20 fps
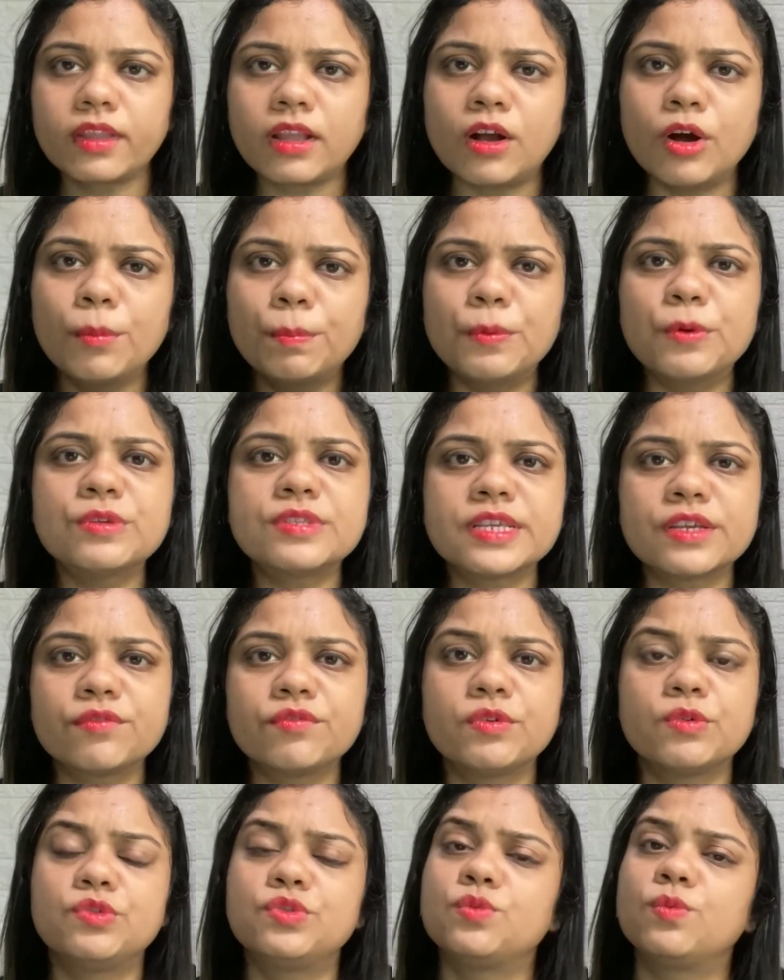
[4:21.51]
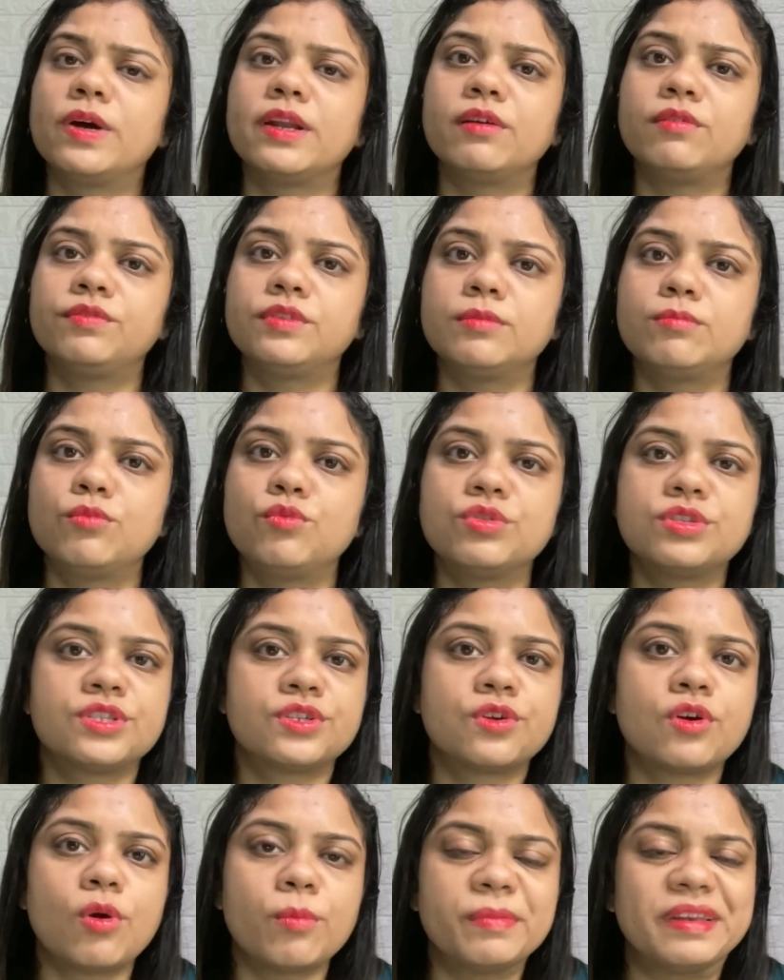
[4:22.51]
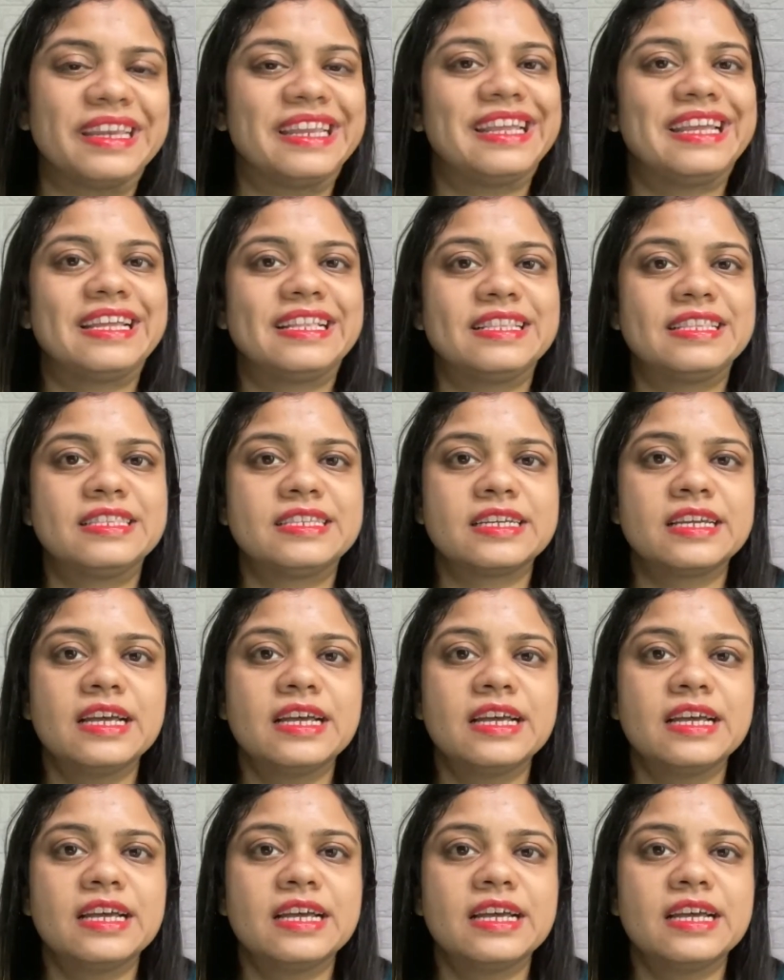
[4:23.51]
opposing view to one of the most commonly held